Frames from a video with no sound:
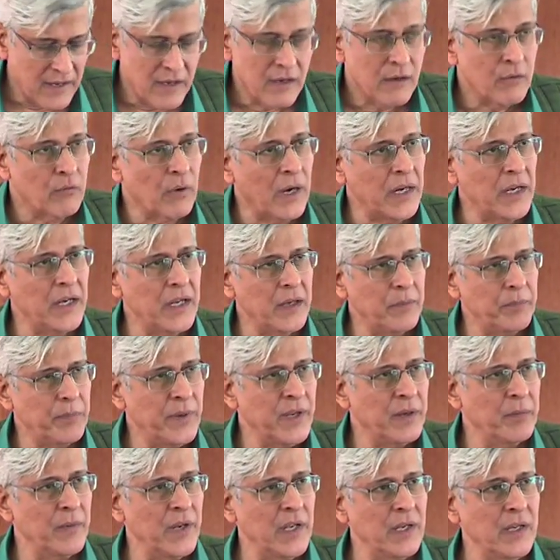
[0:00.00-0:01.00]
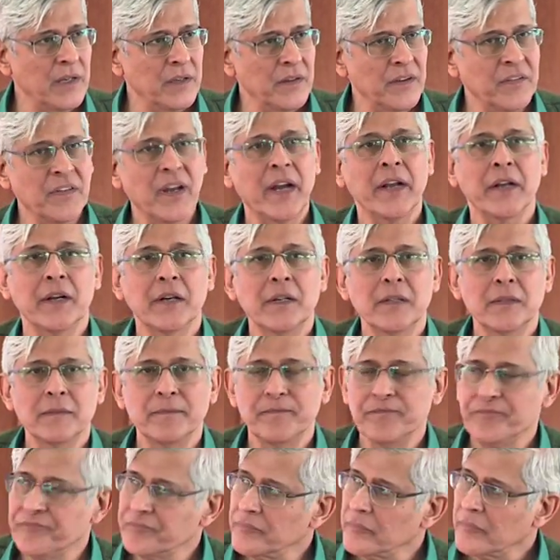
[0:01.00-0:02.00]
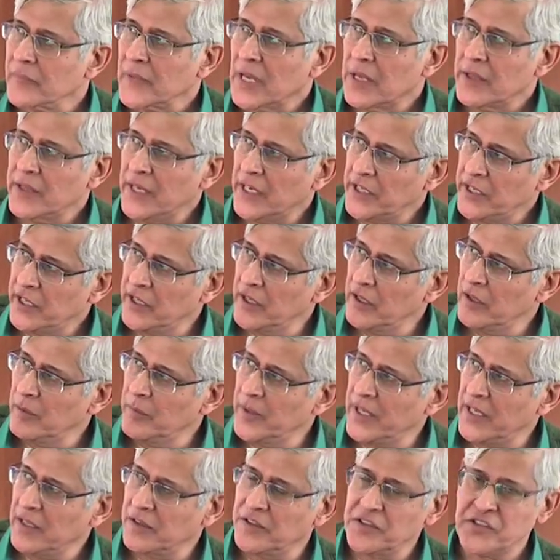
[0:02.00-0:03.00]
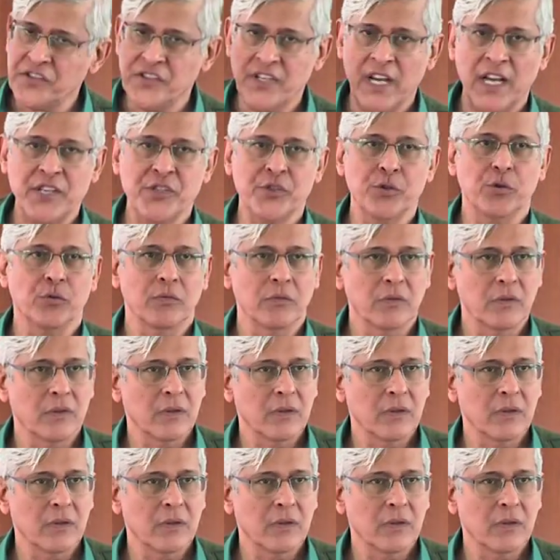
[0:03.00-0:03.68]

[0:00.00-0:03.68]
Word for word: One day Pygmalion decided that he'll make the statue